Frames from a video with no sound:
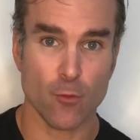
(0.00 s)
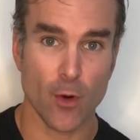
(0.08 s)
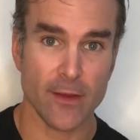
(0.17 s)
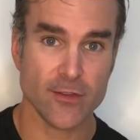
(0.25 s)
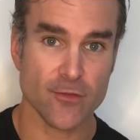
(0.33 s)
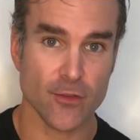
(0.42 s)

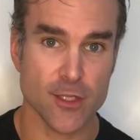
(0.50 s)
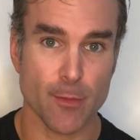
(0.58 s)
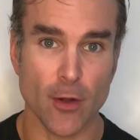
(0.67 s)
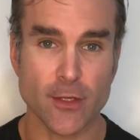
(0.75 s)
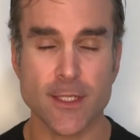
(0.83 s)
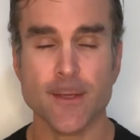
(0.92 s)
waves for the
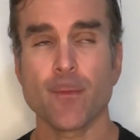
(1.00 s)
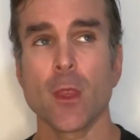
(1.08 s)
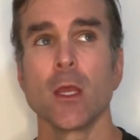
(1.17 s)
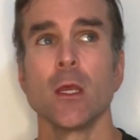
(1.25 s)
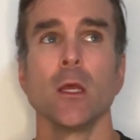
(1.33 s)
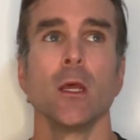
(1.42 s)
Spartans.
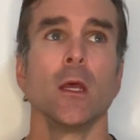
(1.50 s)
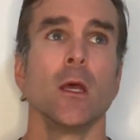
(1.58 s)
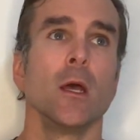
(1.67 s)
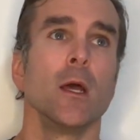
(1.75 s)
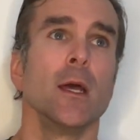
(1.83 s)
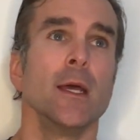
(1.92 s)

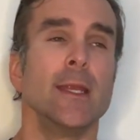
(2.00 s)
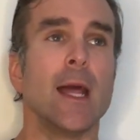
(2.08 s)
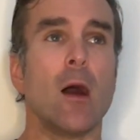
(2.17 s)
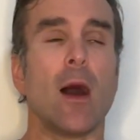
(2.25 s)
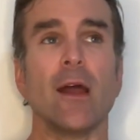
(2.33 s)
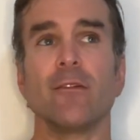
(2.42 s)

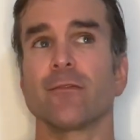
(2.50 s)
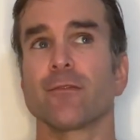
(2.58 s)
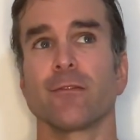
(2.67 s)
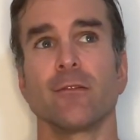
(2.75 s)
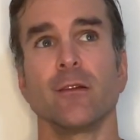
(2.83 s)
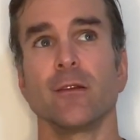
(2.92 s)
Now I've
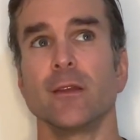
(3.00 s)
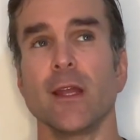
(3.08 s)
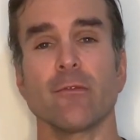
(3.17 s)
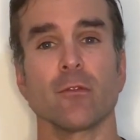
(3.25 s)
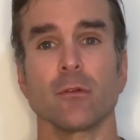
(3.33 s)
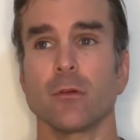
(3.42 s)

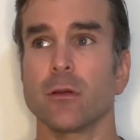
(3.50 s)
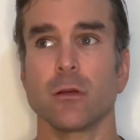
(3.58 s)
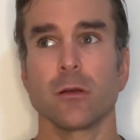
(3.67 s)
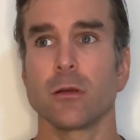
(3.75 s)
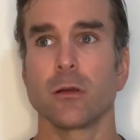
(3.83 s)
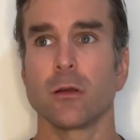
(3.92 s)
never
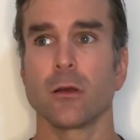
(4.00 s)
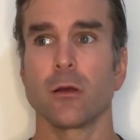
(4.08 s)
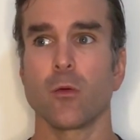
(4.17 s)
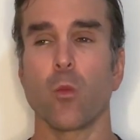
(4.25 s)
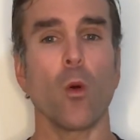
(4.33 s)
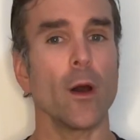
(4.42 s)

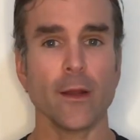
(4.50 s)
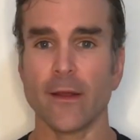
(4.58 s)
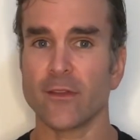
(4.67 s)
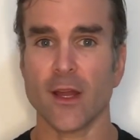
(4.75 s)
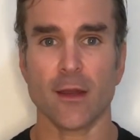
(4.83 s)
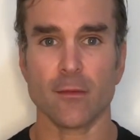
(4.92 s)
won.
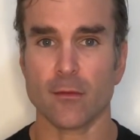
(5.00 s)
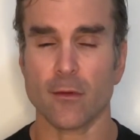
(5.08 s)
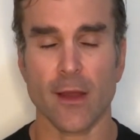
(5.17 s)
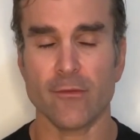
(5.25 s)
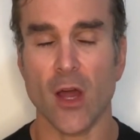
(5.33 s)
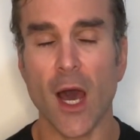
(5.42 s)
I've
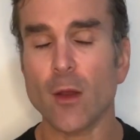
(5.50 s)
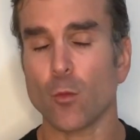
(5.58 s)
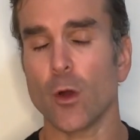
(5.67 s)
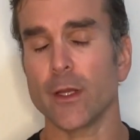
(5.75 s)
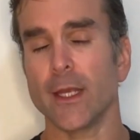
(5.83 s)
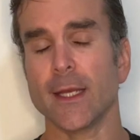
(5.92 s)
not
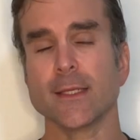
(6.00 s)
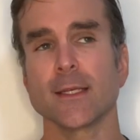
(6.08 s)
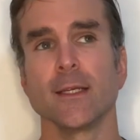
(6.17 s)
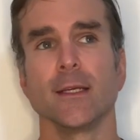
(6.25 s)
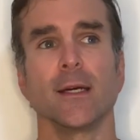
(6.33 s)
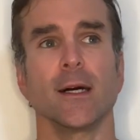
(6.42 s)
won yet.
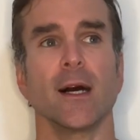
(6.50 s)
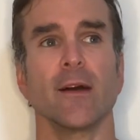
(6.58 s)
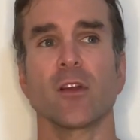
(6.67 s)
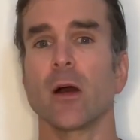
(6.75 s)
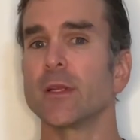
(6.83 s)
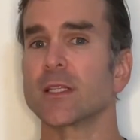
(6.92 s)
I've
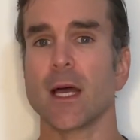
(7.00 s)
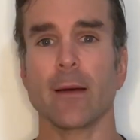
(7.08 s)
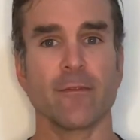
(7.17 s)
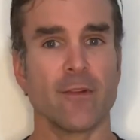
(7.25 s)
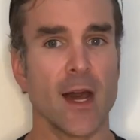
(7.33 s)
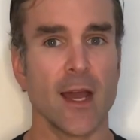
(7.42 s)
come in
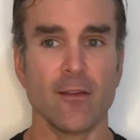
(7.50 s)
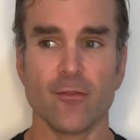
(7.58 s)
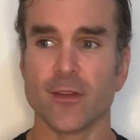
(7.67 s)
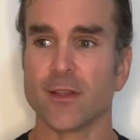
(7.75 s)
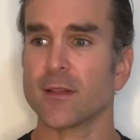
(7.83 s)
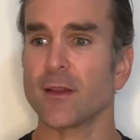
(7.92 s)
top
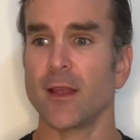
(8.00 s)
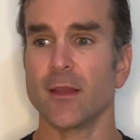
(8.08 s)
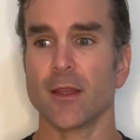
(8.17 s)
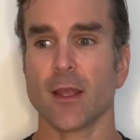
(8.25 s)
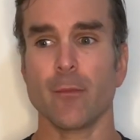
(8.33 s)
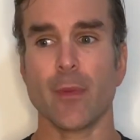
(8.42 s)
5 in
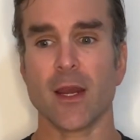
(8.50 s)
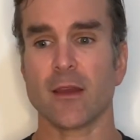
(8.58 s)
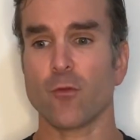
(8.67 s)
the competitive